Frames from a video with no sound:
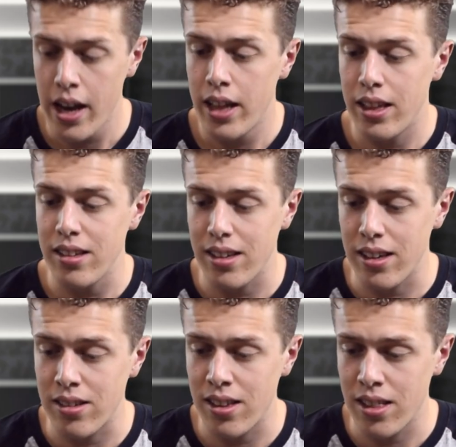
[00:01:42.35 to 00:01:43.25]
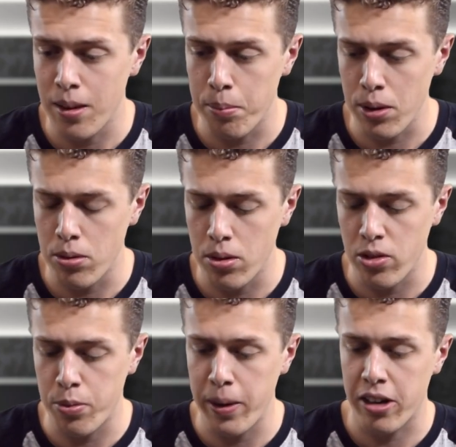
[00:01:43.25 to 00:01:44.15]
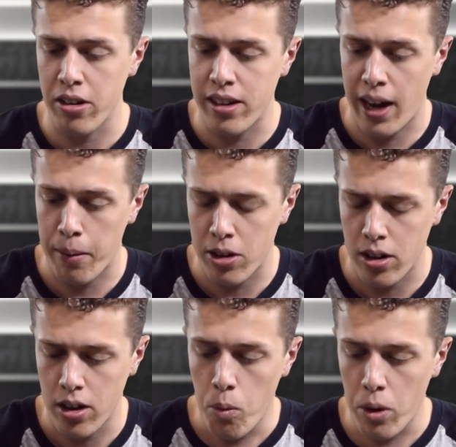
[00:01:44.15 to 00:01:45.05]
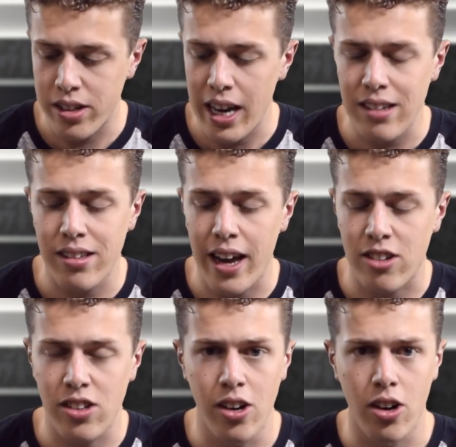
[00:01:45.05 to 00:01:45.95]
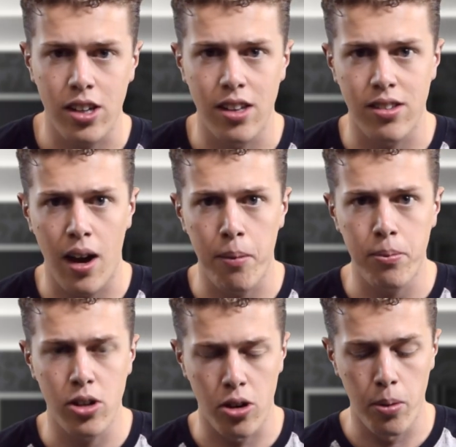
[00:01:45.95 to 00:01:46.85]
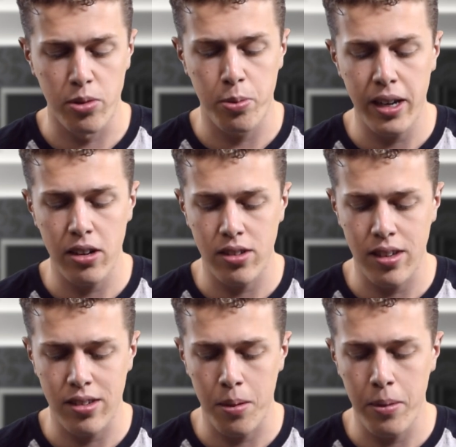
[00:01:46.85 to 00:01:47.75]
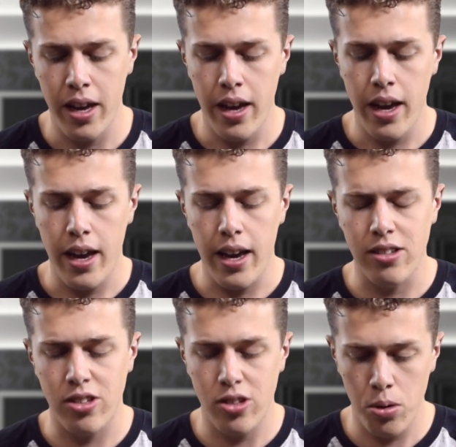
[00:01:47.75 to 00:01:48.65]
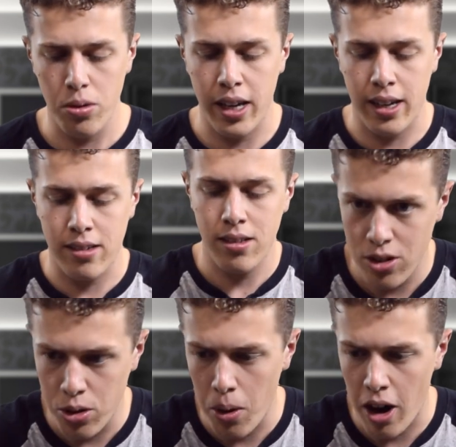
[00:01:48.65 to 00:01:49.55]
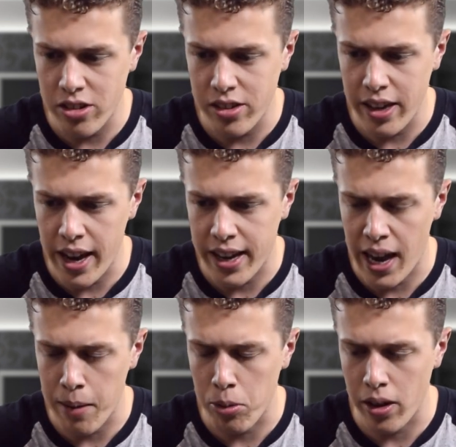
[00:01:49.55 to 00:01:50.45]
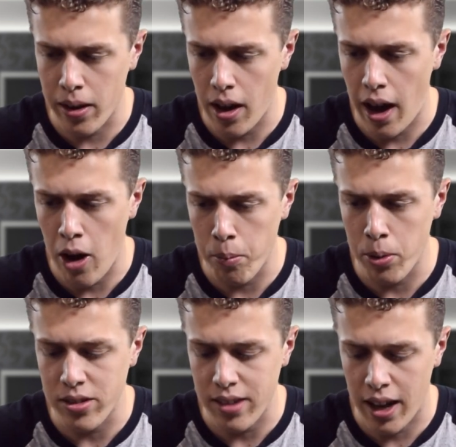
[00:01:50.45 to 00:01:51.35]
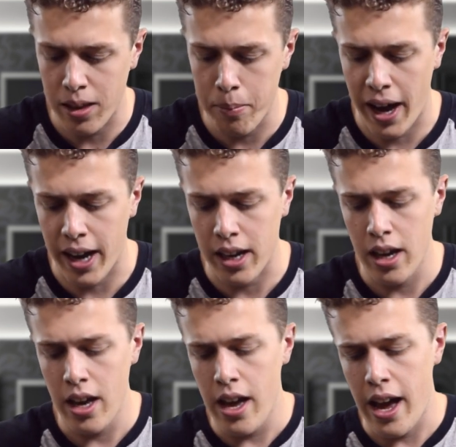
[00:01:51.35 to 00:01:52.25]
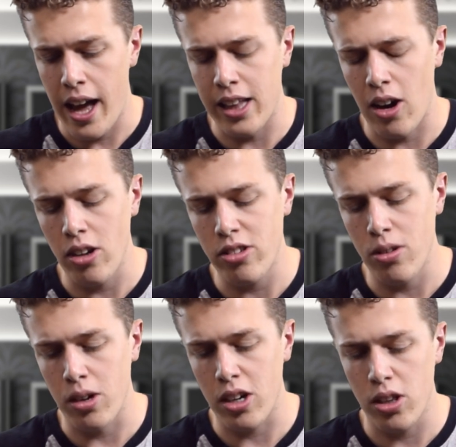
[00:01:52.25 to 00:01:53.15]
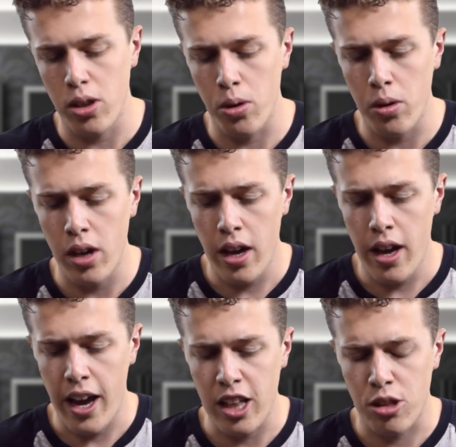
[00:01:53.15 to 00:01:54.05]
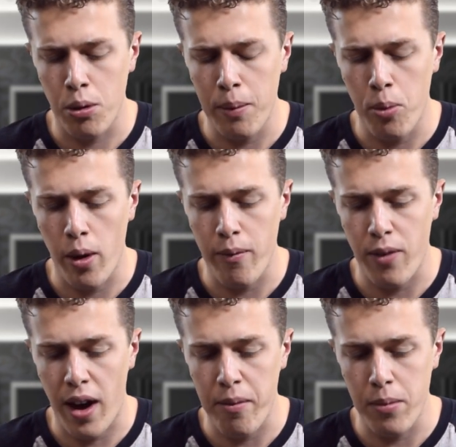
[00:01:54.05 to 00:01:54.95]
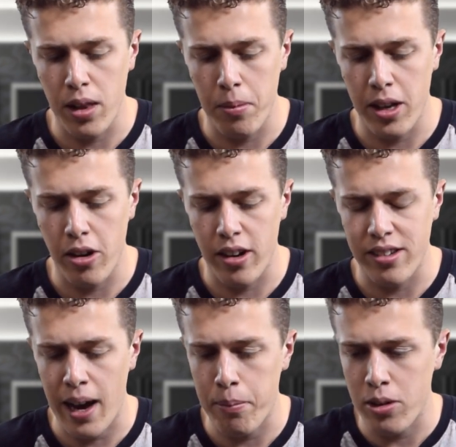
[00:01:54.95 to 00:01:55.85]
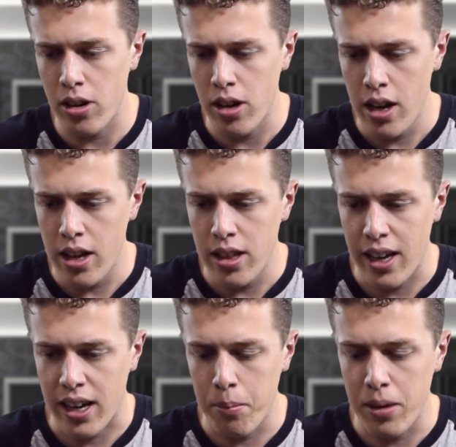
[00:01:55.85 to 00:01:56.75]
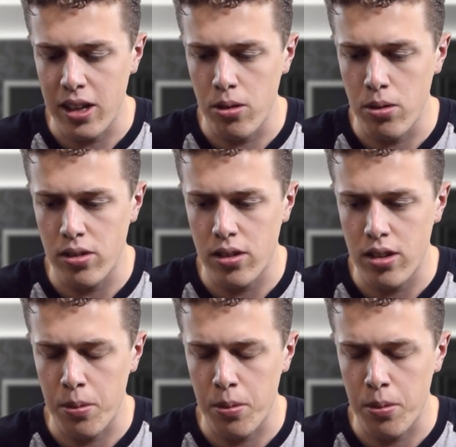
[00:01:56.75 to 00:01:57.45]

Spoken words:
This is the Bluetooth speaker adapter. What it takes to actually hook this up to your home speaker system is 2 things. 2 RCA cable outputs on the back, and they also include a 3.5 millimeter adapter that can be used